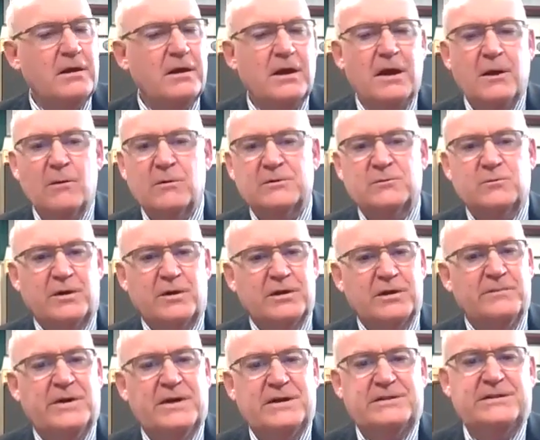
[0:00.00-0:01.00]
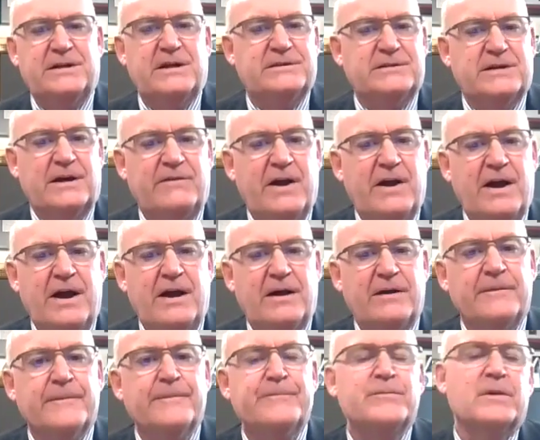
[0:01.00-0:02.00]
It was one of the best days I've
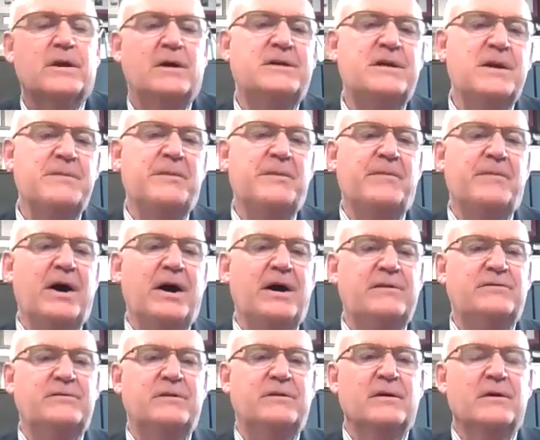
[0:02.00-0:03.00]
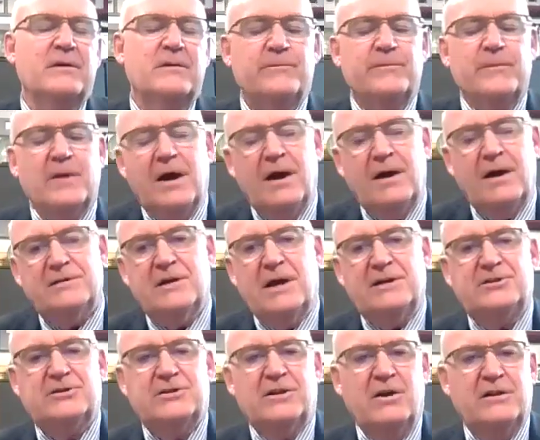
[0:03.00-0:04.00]
had. And keep in mind, I
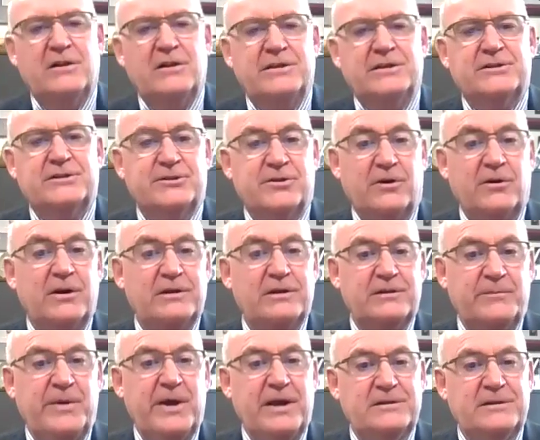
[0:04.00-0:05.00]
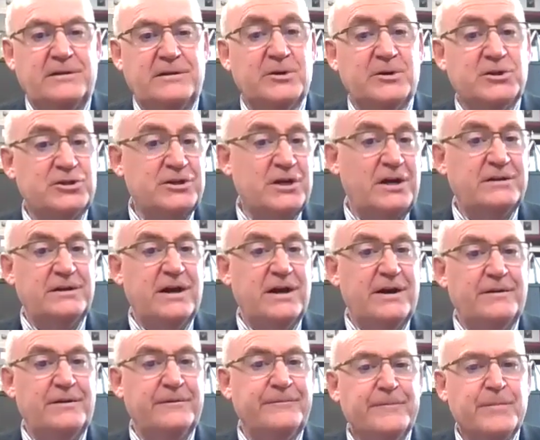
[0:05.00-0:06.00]
started this during the pandemic
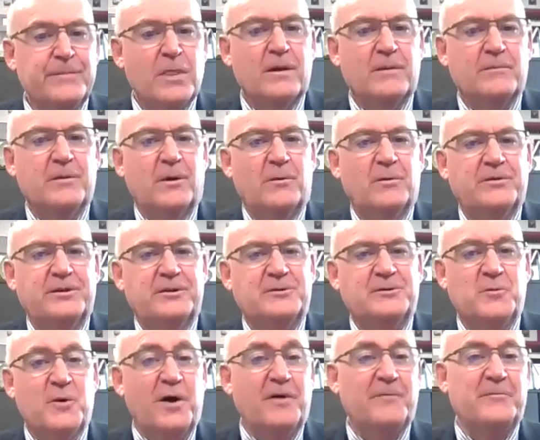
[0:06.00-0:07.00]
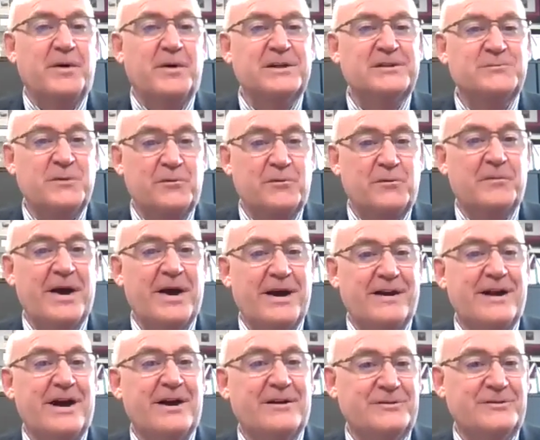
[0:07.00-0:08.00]
shutdown, but within 12 months, we were
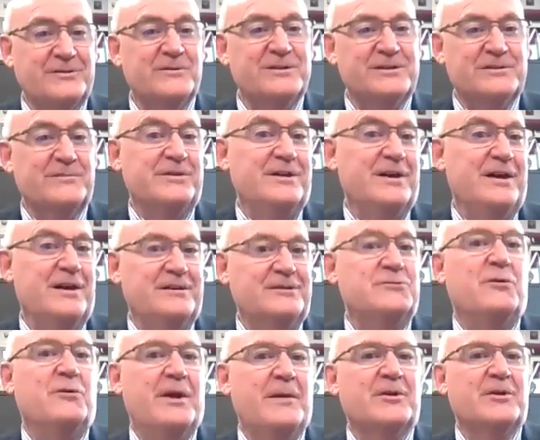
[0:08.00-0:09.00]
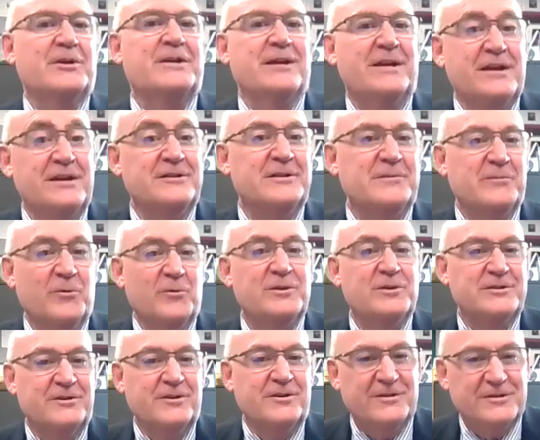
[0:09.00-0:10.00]
back out doing some things. We were able to get into the Boys
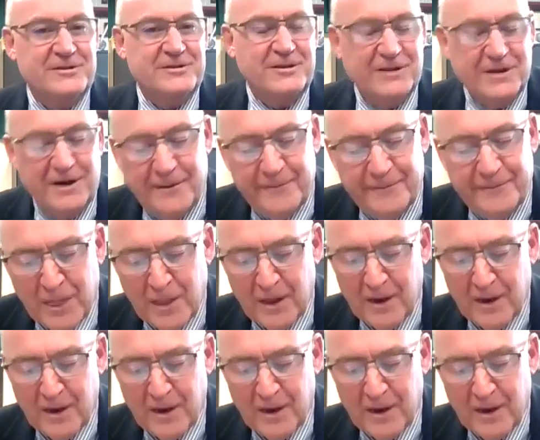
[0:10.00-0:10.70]
and Girls Club.